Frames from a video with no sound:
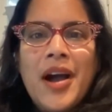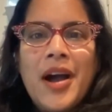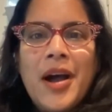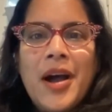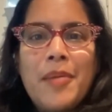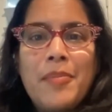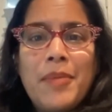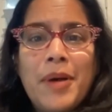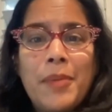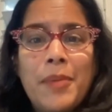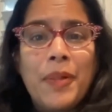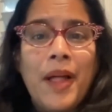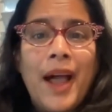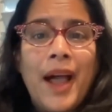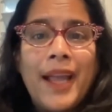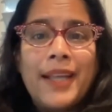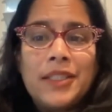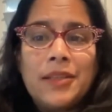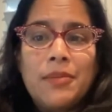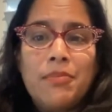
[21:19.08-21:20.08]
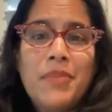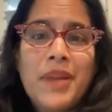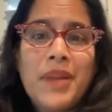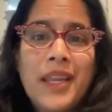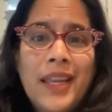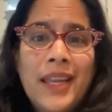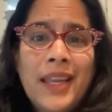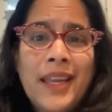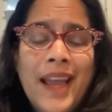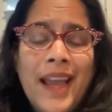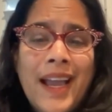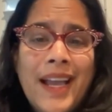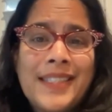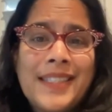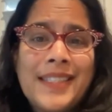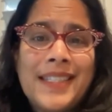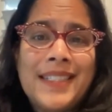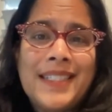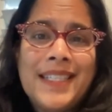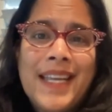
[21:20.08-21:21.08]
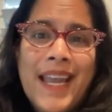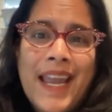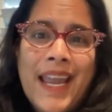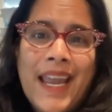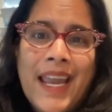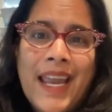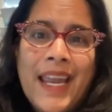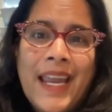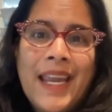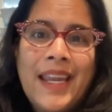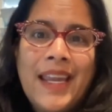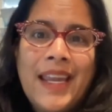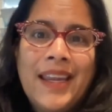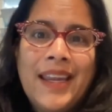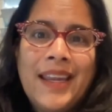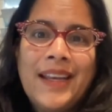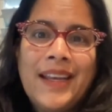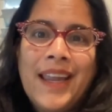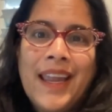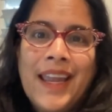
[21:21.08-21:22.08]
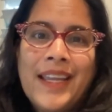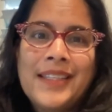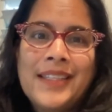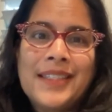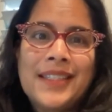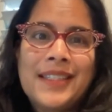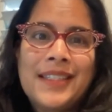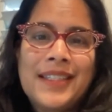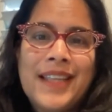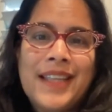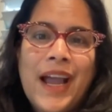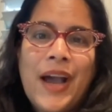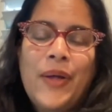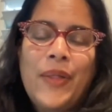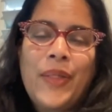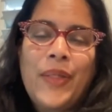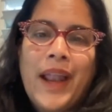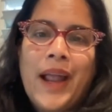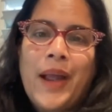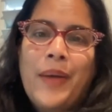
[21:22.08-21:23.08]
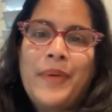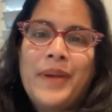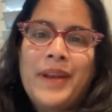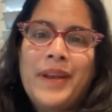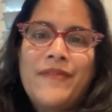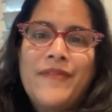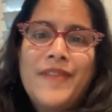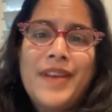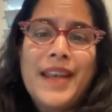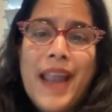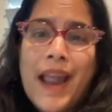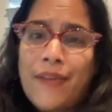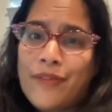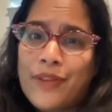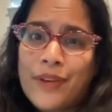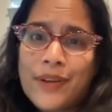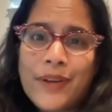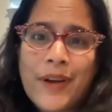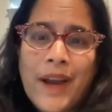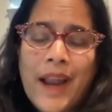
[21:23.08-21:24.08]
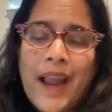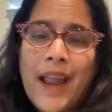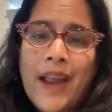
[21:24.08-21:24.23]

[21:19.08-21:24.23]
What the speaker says: apply to me as a DA in cases now that I would have never,